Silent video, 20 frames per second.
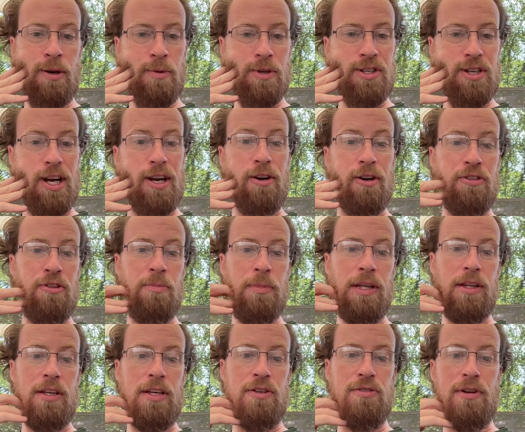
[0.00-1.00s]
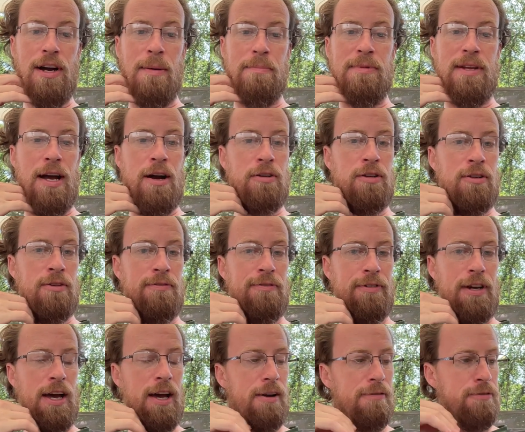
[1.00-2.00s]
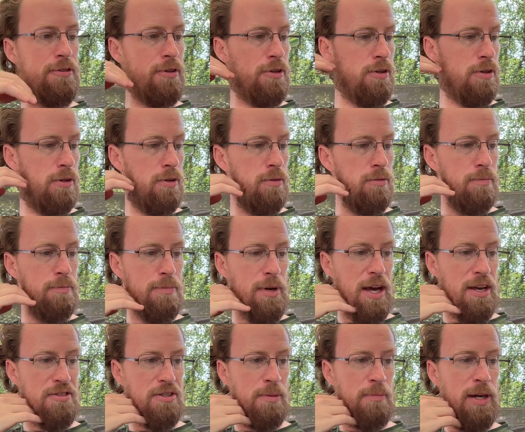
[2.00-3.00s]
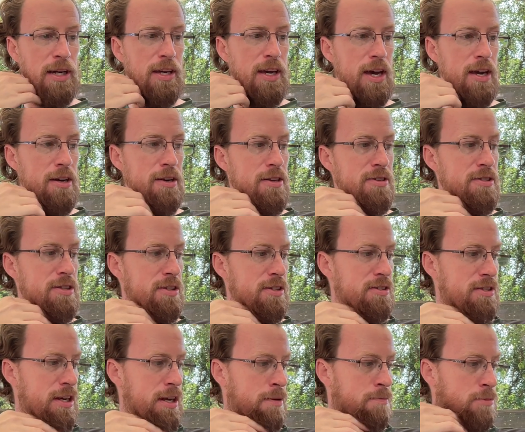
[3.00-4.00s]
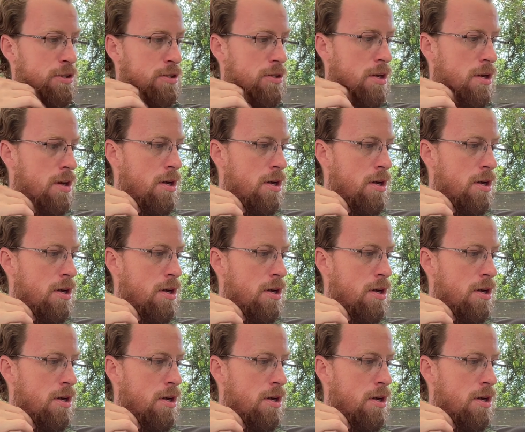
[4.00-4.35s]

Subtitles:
which I ultimately dropped out of after passing my candidacy exams.